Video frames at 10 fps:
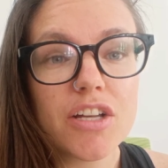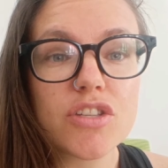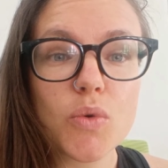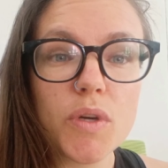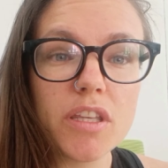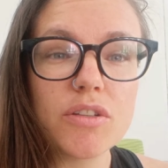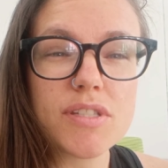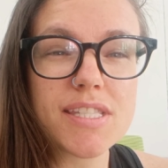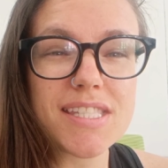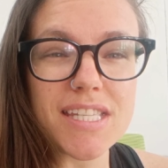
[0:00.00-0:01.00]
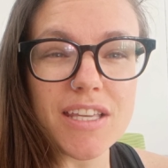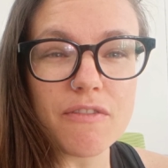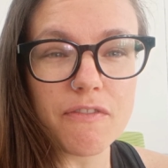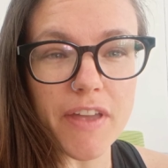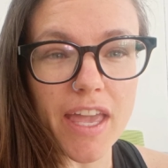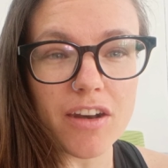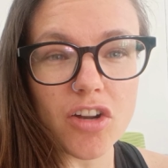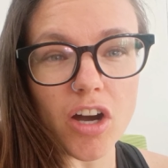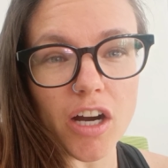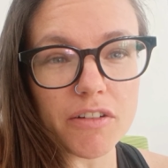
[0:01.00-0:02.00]
So we use Sea Fan
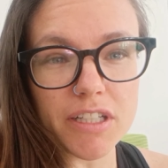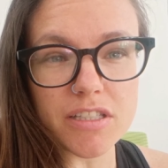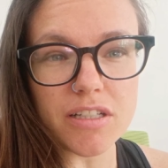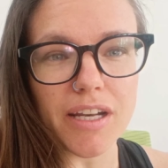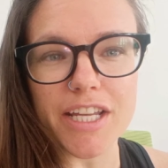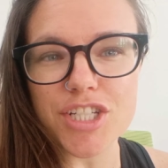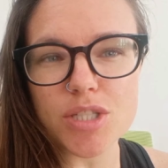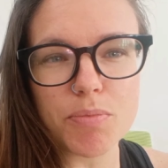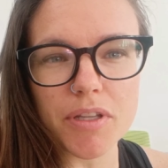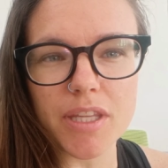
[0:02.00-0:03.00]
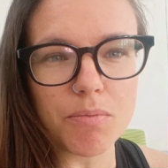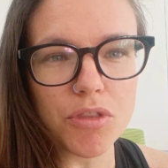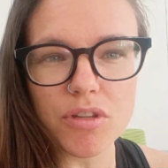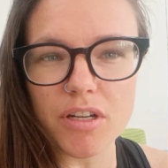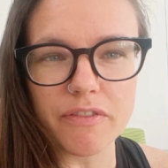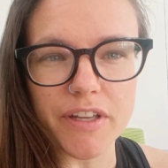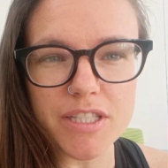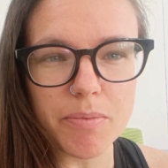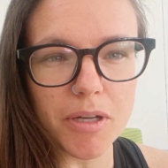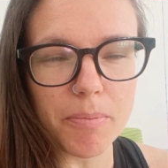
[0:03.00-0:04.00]
Car Rental and I just booked them through their
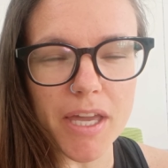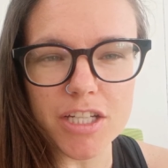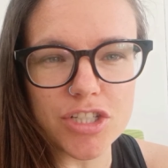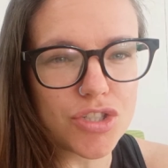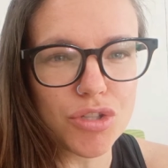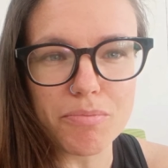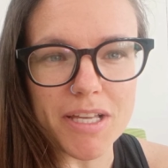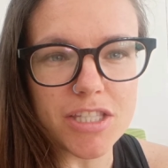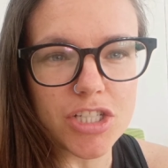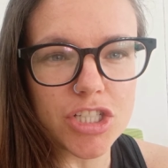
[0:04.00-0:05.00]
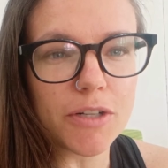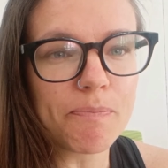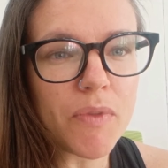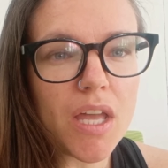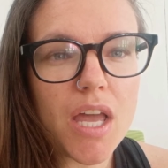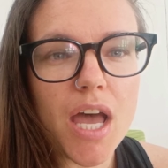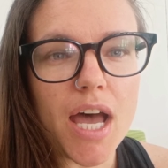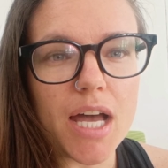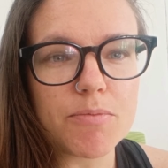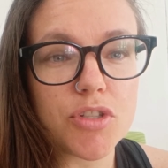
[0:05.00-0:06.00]
Facebook page, just through Messenger.
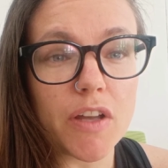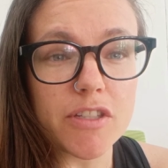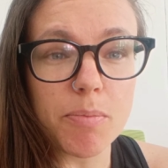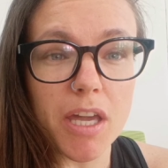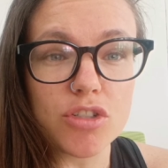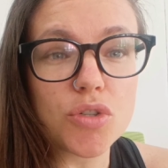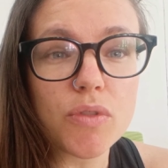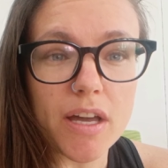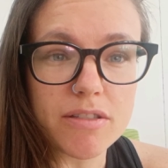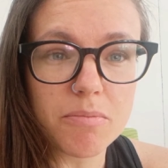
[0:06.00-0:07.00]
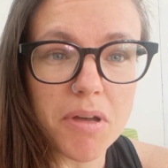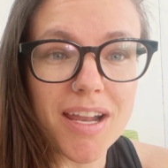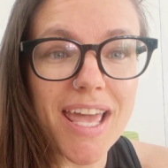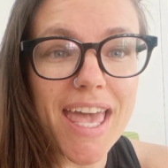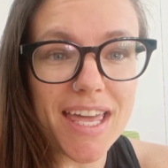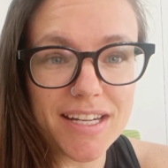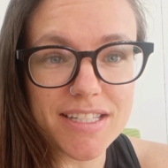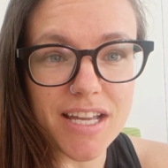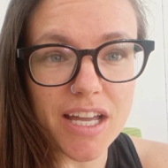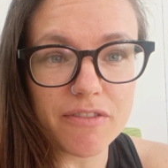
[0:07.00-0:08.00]
Um, so you have to pay 2,000 baht ahead of
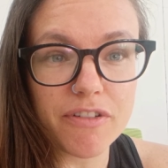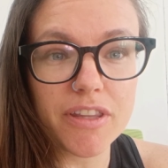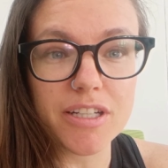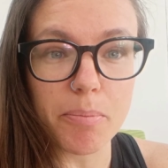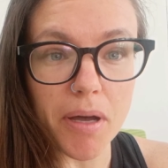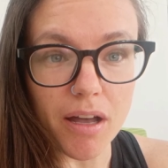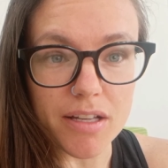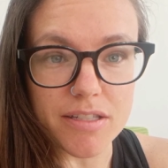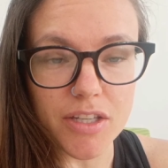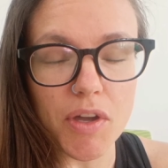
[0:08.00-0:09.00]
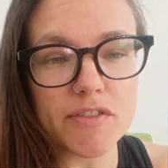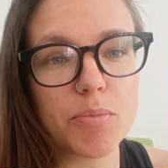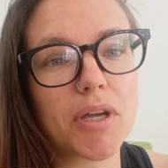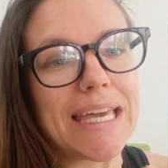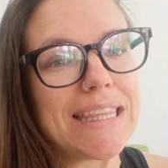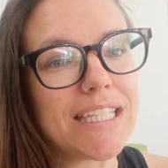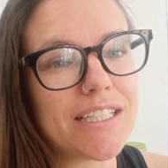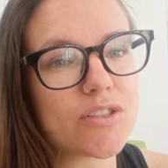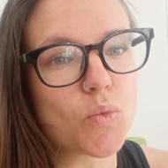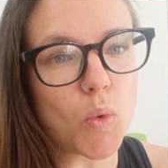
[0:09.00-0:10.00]
time for the deposit. You have to book at
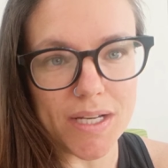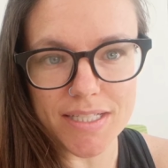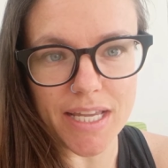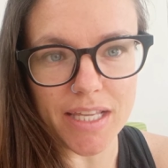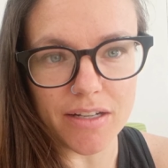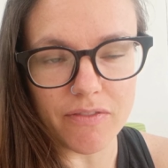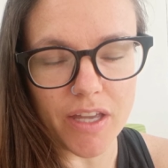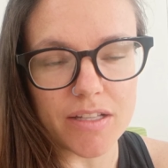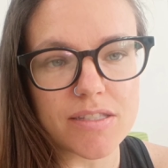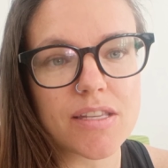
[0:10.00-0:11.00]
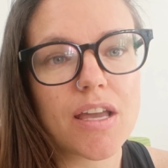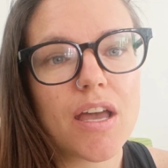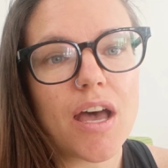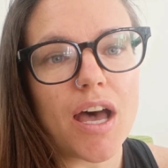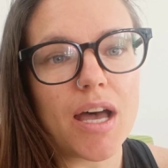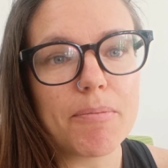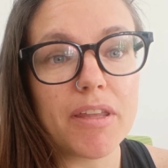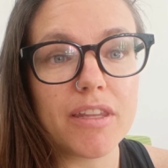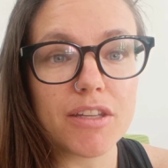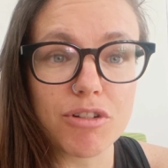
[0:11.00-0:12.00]
least one day in advance. Um,
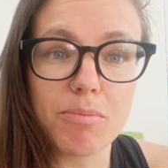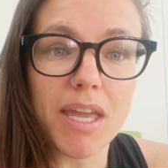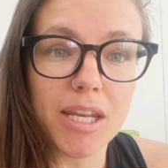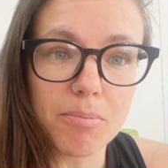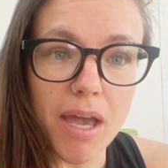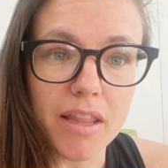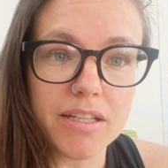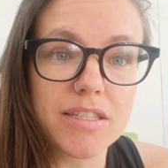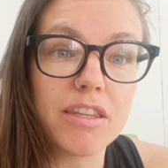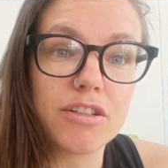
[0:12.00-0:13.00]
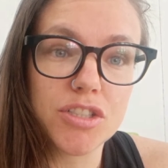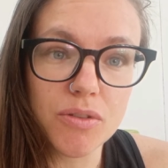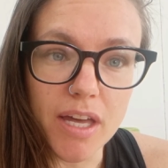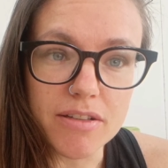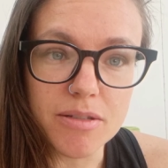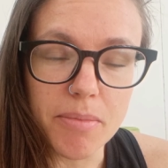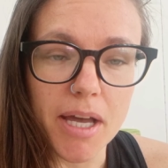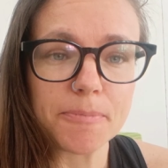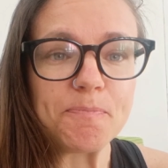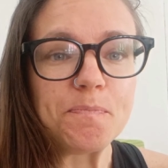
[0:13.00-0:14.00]
and then the remaining balance, the other 2,000 thousand
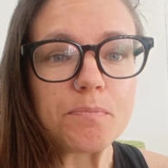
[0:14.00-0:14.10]
baht,